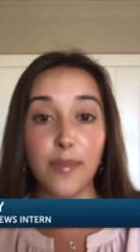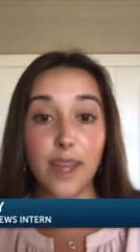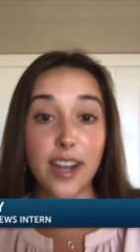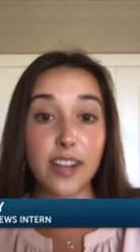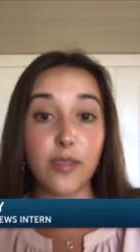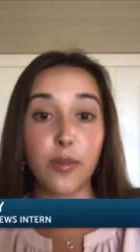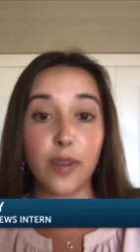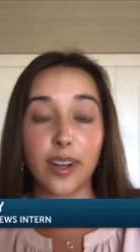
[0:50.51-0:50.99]

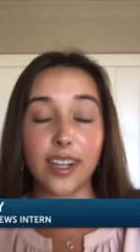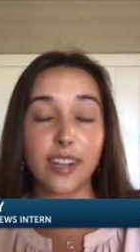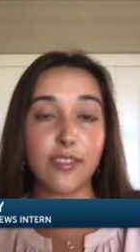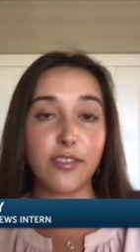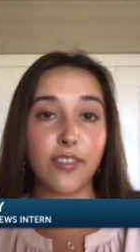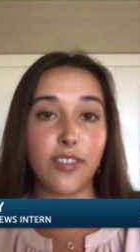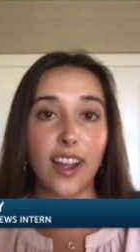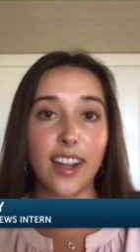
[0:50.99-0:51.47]
anyone can
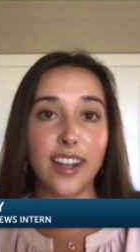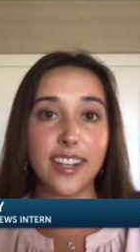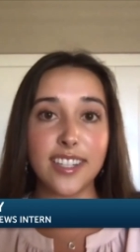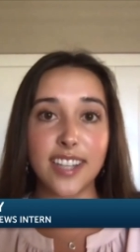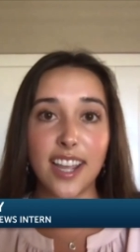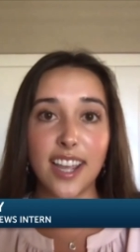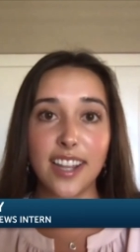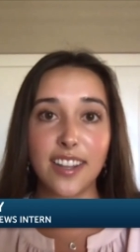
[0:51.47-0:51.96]
find
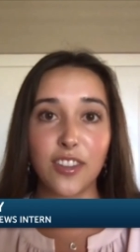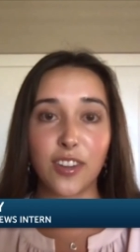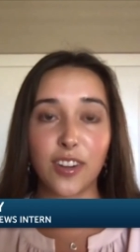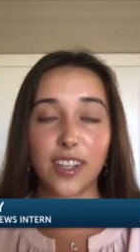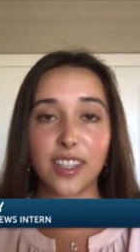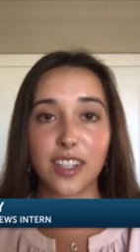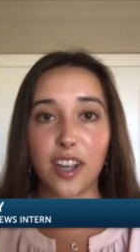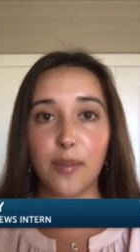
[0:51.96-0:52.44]
and look at
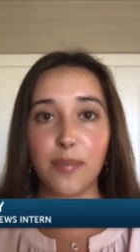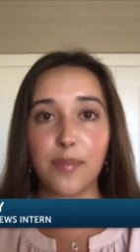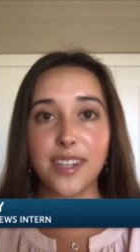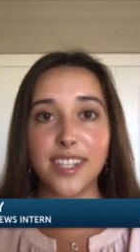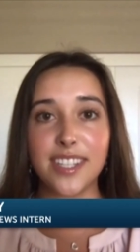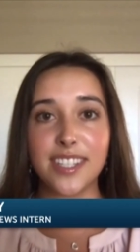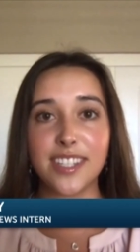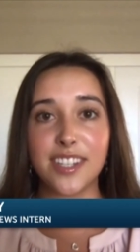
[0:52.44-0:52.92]
the
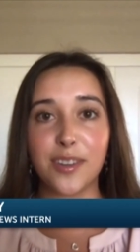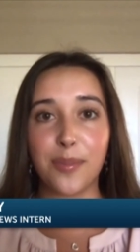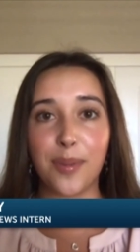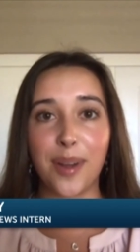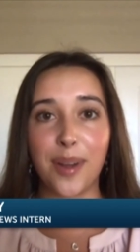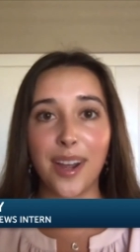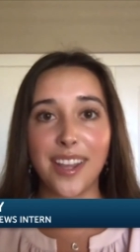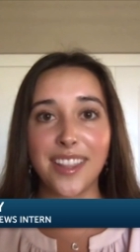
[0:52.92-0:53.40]
companies
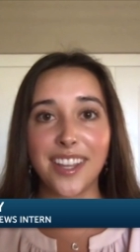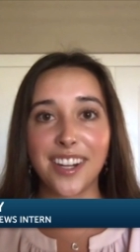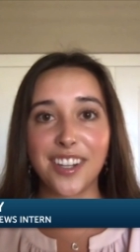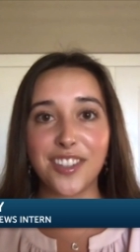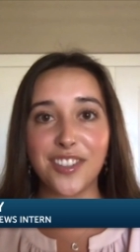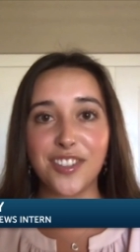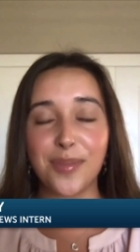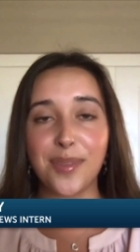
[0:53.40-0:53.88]
nearby that
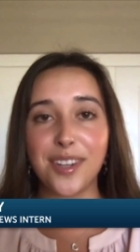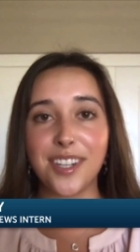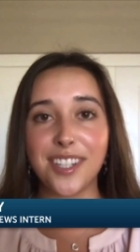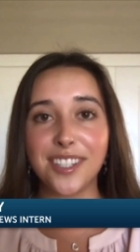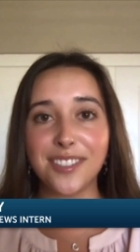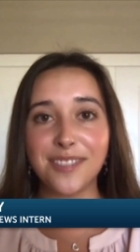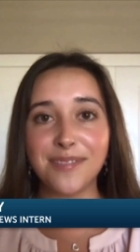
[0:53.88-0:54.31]
contributed.